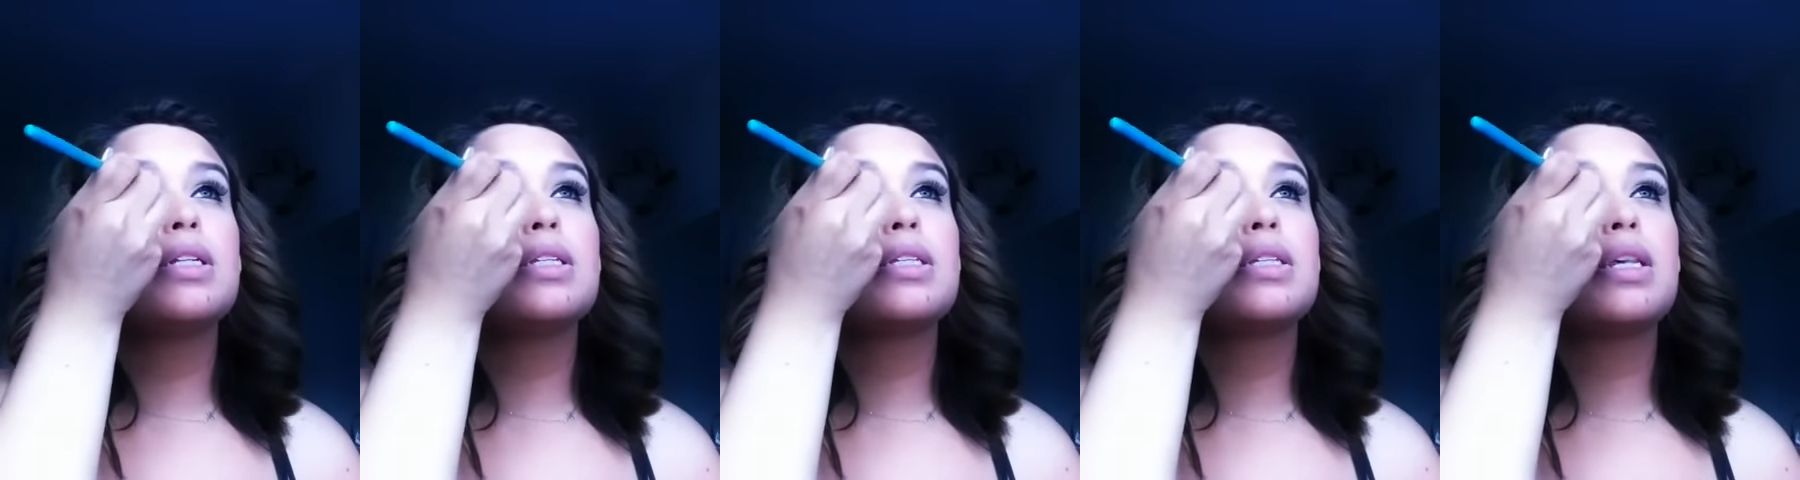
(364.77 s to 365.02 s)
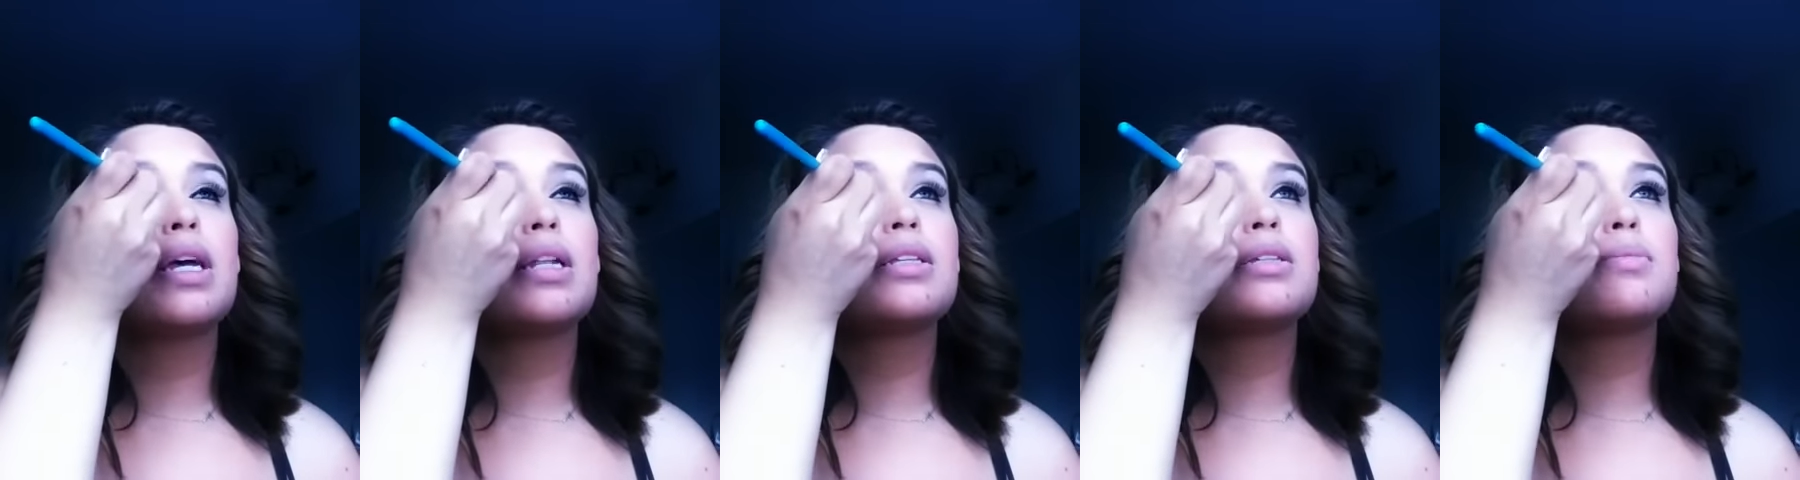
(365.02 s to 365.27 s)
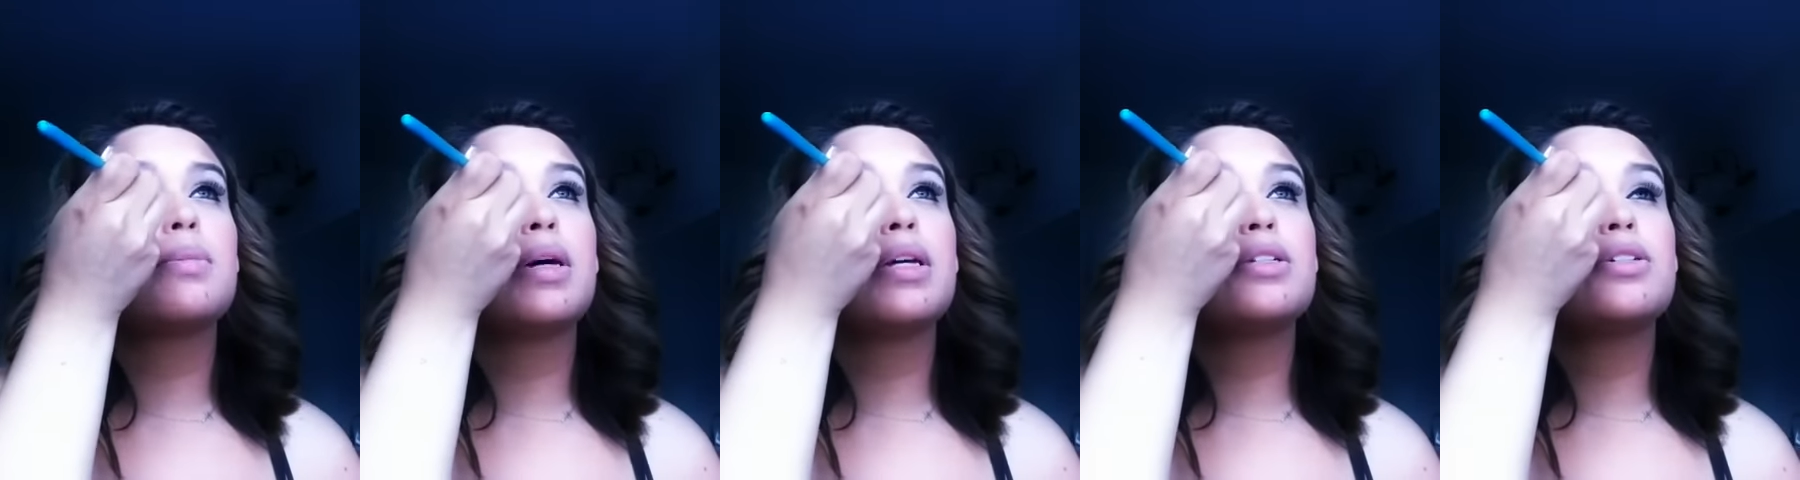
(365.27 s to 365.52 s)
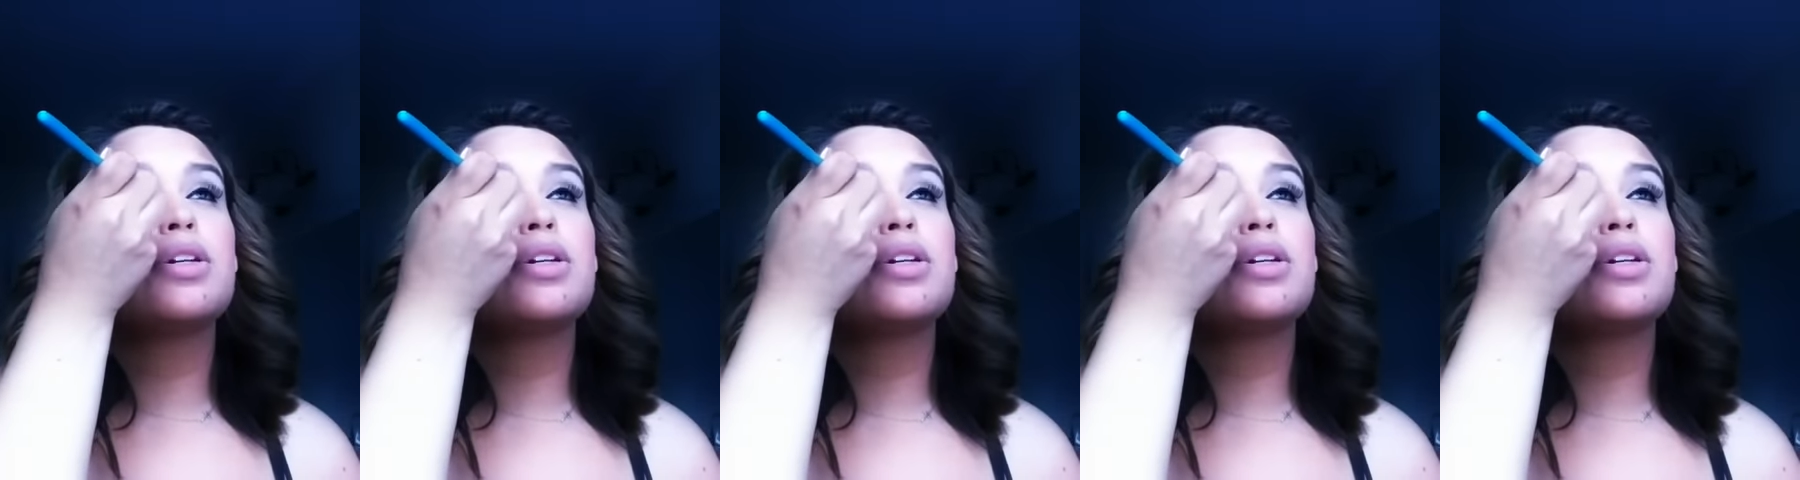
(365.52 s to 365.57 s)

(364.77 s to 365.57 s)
it sets my